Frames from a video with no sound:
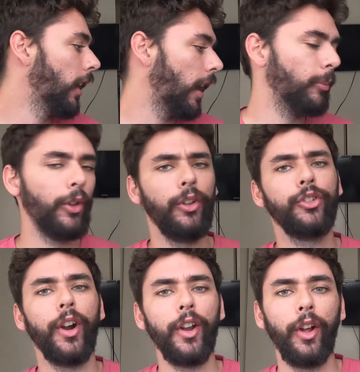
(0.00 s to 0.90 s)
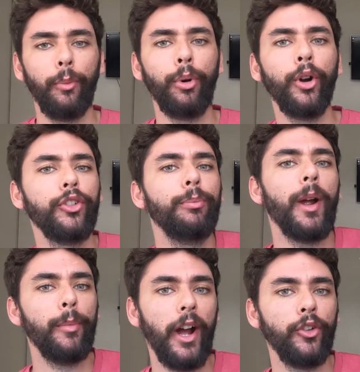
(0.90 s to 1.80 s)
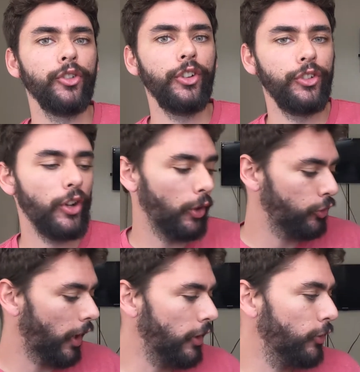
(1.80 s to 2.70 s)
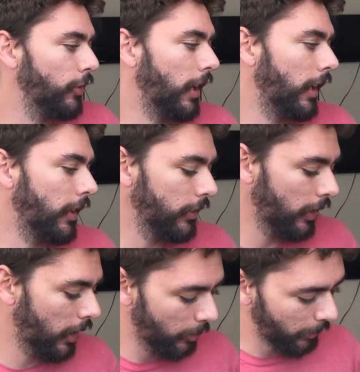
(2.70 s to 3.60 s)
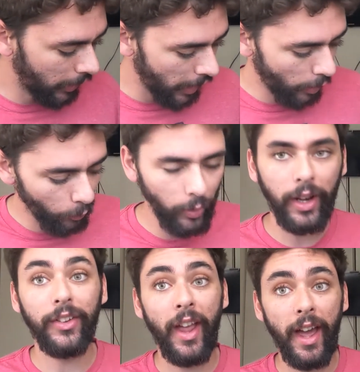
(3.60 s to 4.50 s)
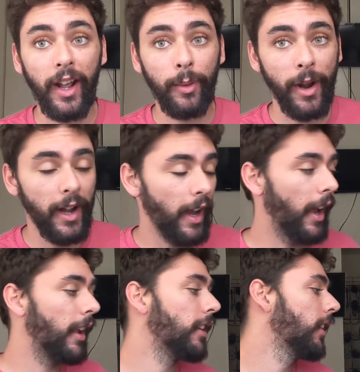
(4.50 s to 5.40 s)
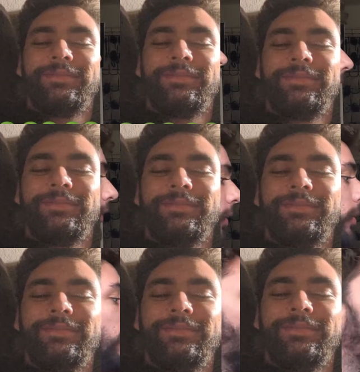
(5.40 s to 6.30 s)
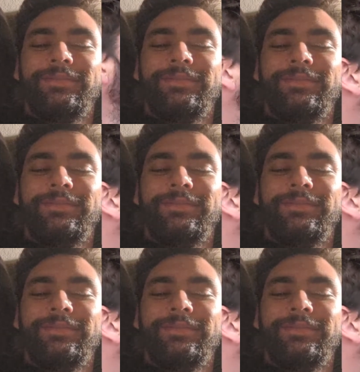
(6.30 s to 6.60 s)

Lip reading: I'm really trying to push my boundaries, try new things. My cat won't get his head out of my hand. So today,